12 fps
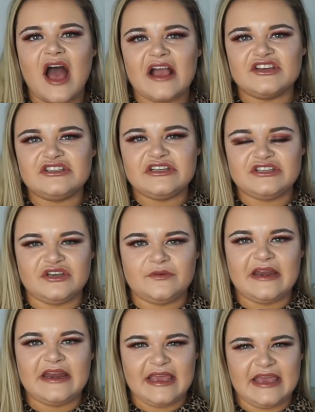actually
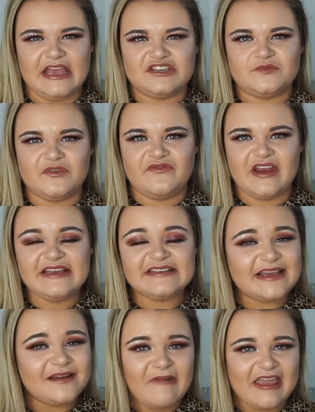doing engagement rings,
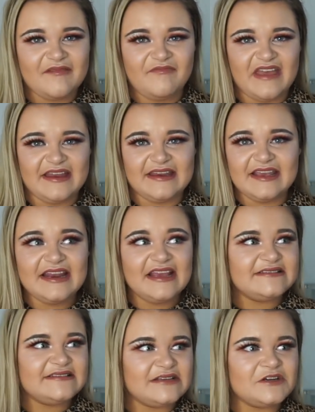in my opinion,
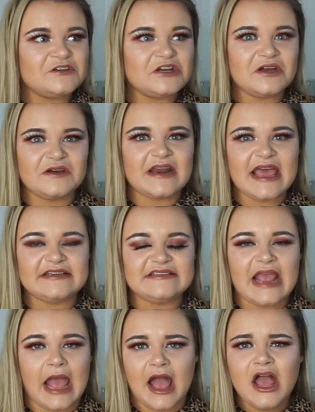is such a good
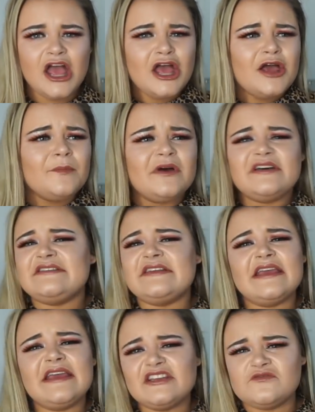idea. Because an
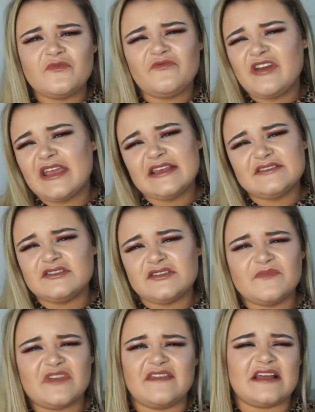engagement ring isn't
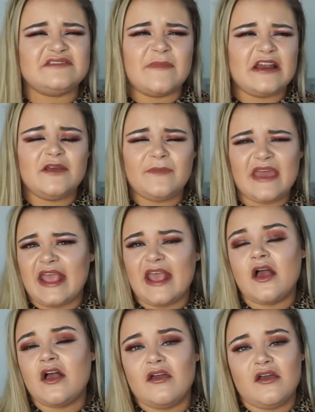something that's meant to be